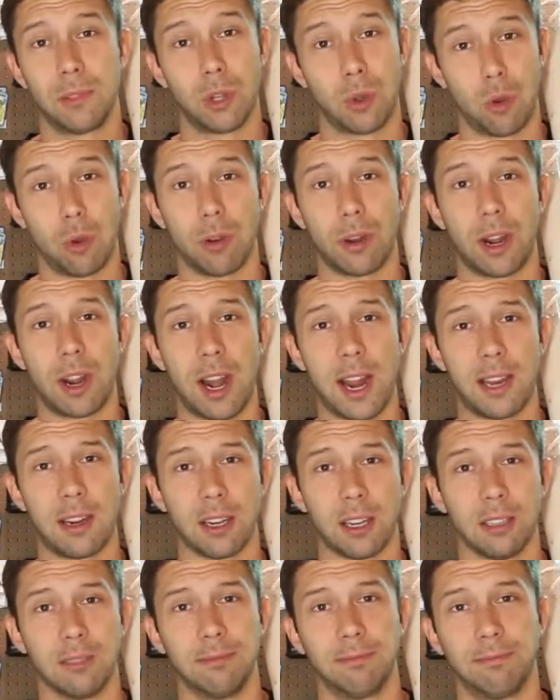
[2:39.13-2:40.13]
to hold our
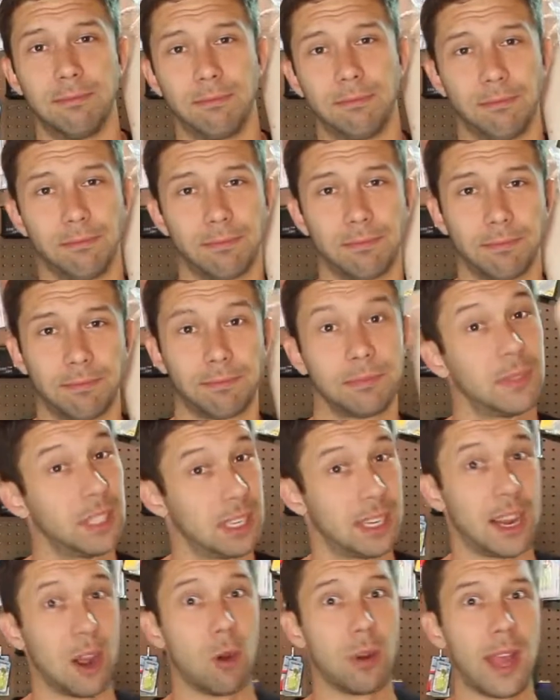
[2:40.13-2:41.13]
anchor.
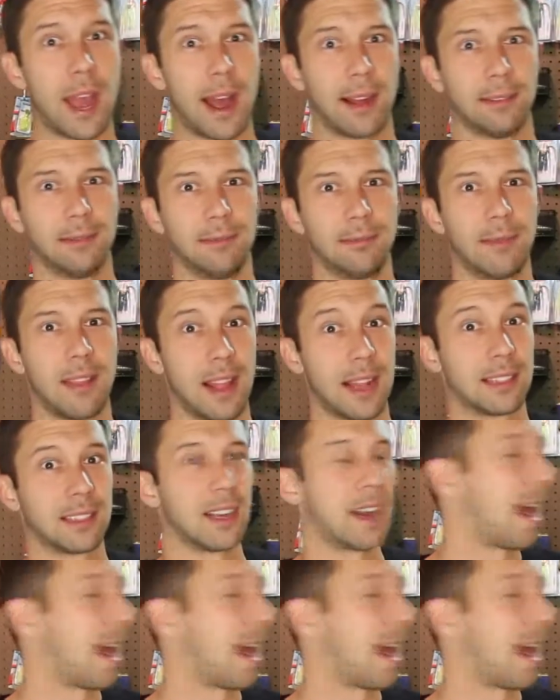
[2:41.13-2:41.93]
Oh yeah, that's